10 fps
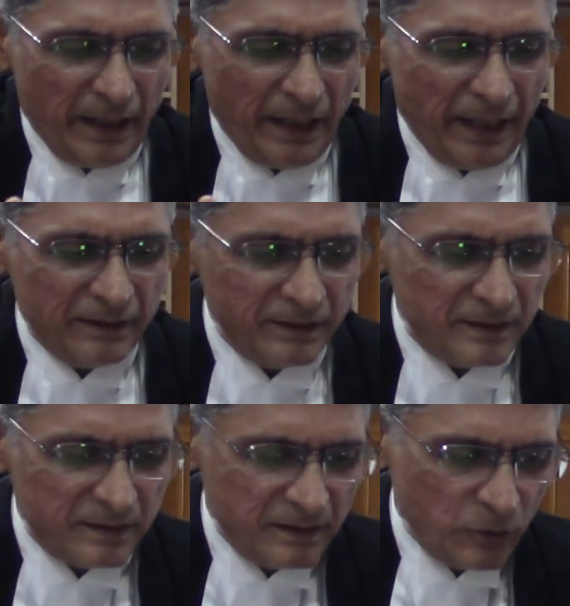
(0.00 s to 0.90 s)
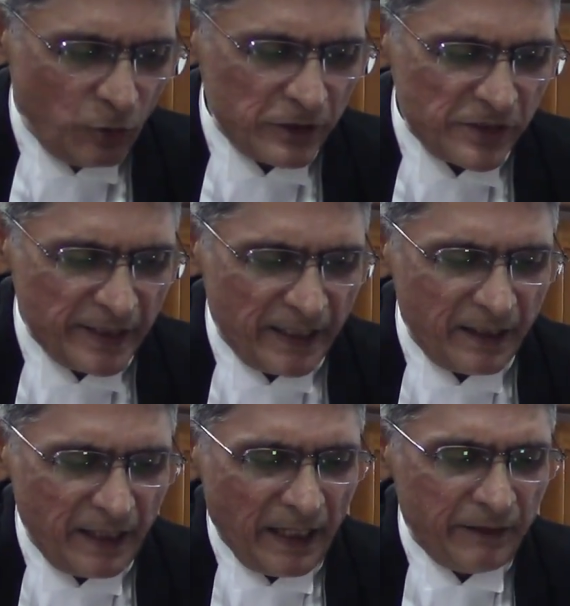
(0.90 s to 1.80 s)
And the court
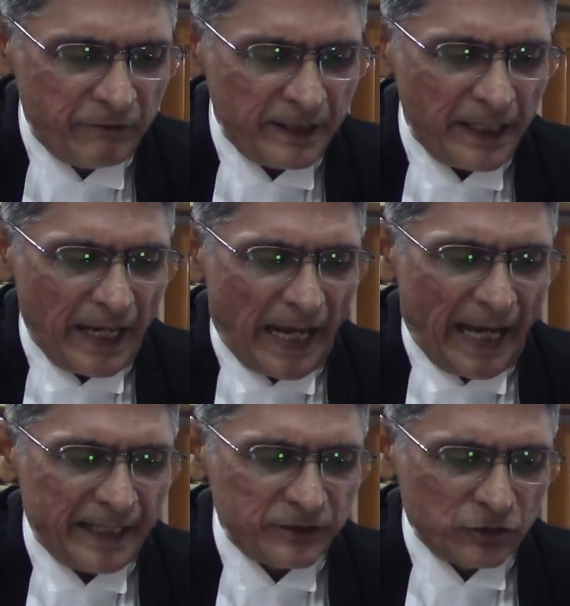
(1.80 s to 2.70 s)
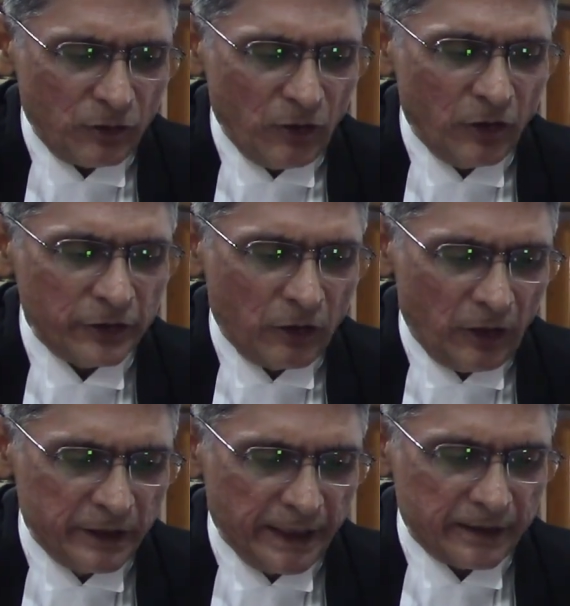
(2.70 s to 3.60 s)
said every act or
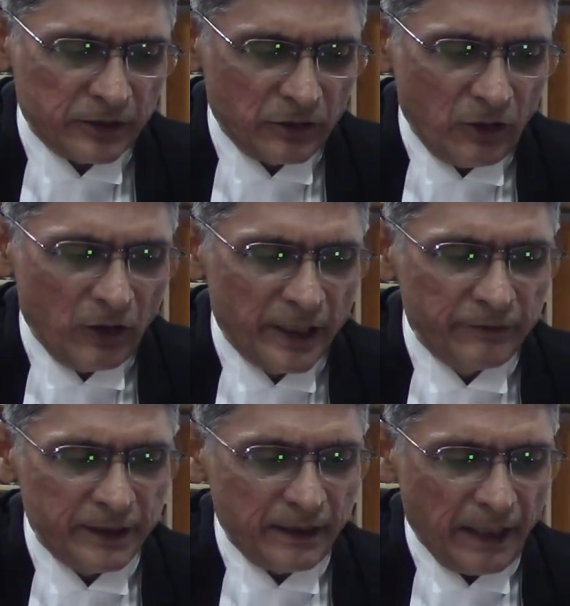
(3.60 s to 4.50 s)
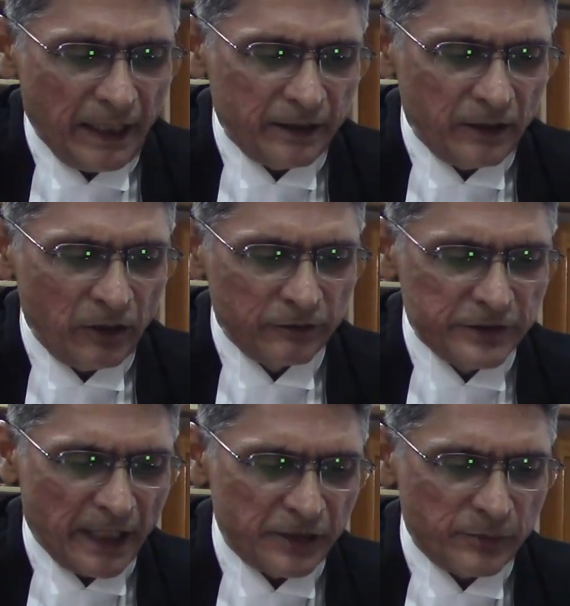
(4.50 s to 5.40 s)
conduct or even error of
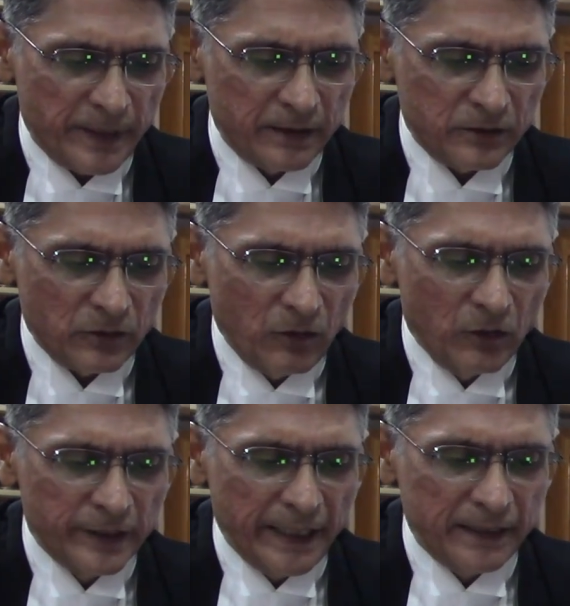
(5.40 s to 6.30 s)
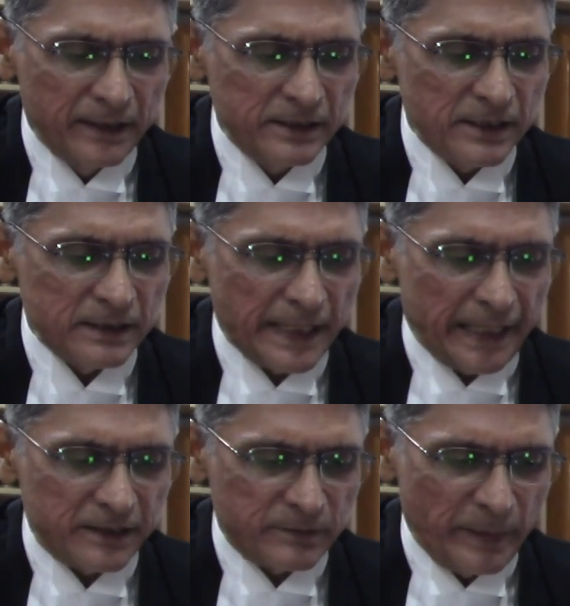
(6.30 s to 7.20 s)
judgment or negligent
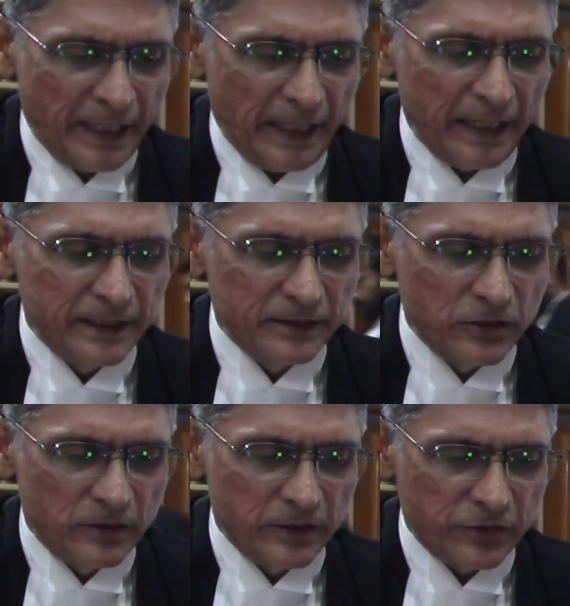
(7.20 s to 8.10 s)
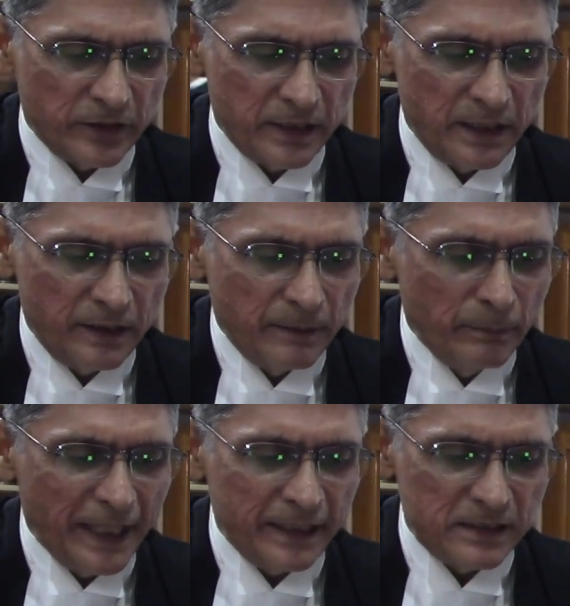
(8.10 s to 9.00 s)
acts by higher judiciary
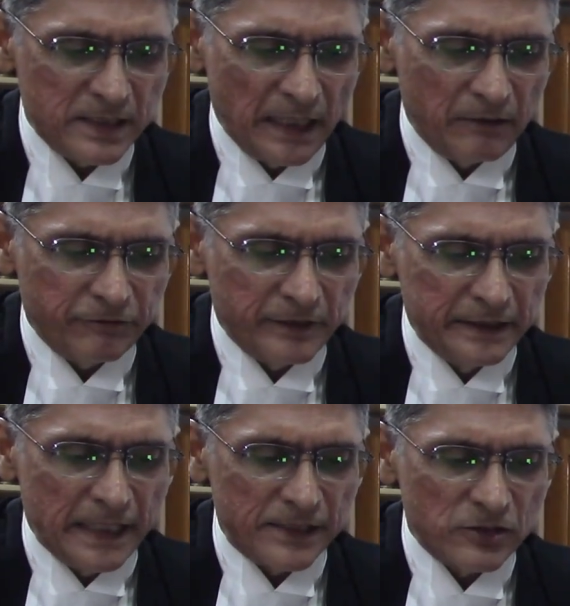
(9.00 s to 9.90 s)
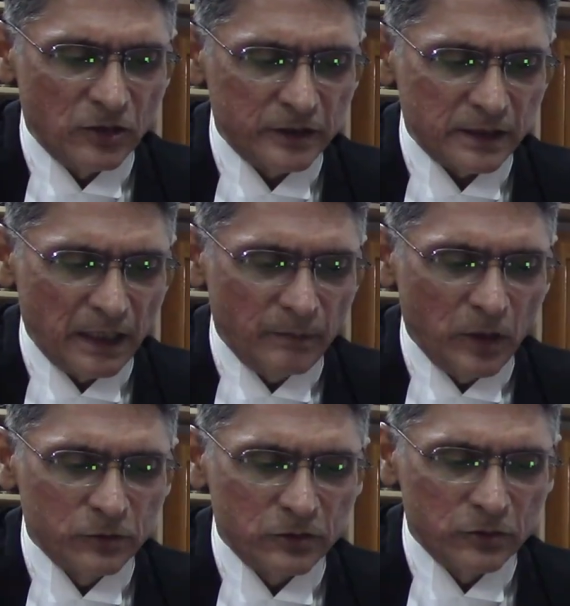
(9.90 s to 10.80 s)
by itself does not
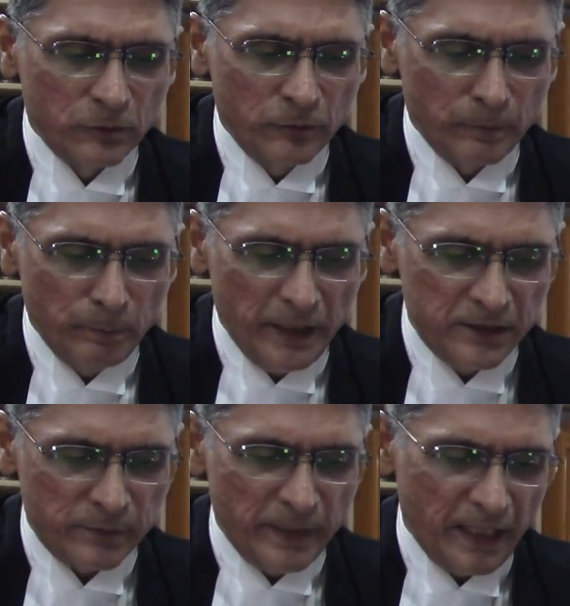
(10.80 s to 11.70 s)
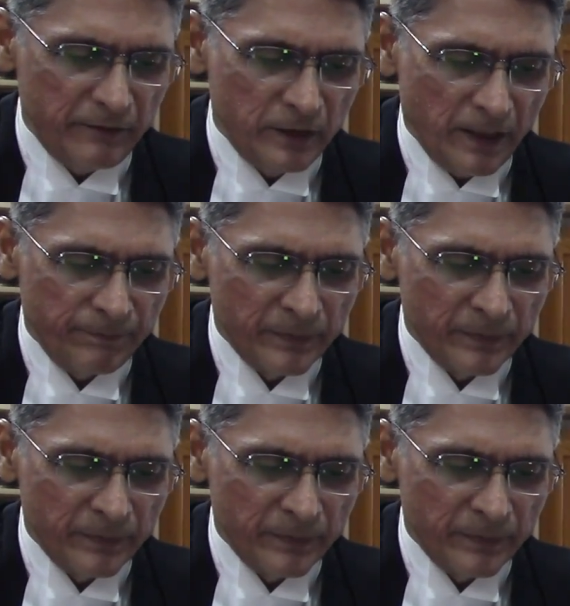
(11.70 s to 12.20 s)
amount to misbehavior.